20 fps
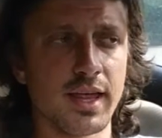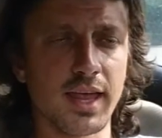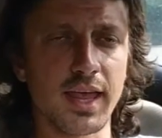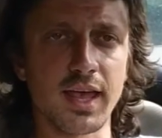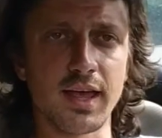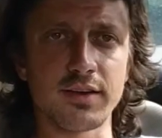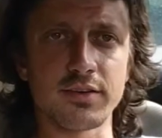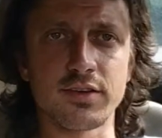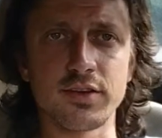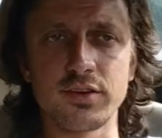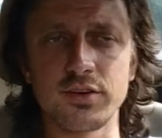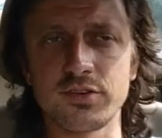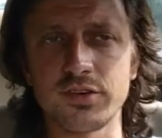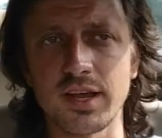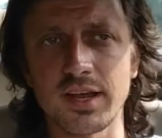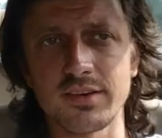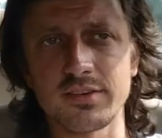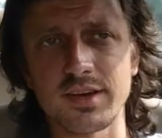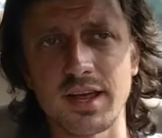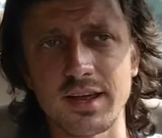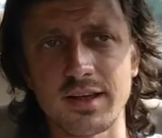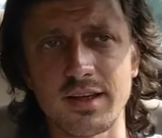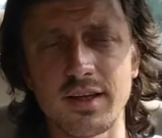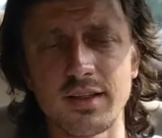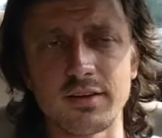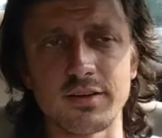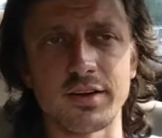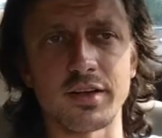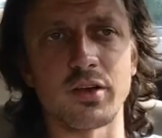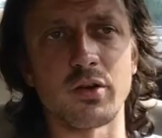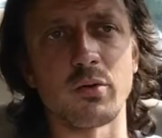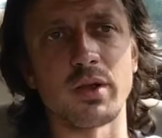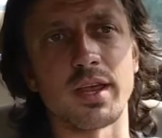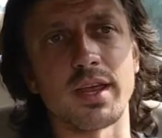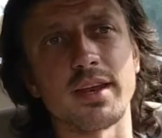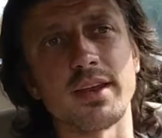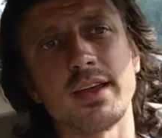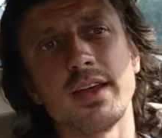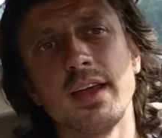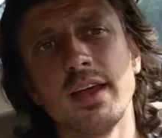and could you change that color to
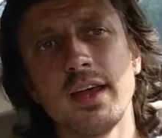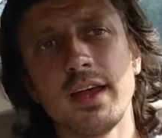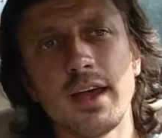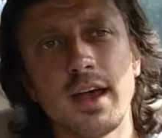green?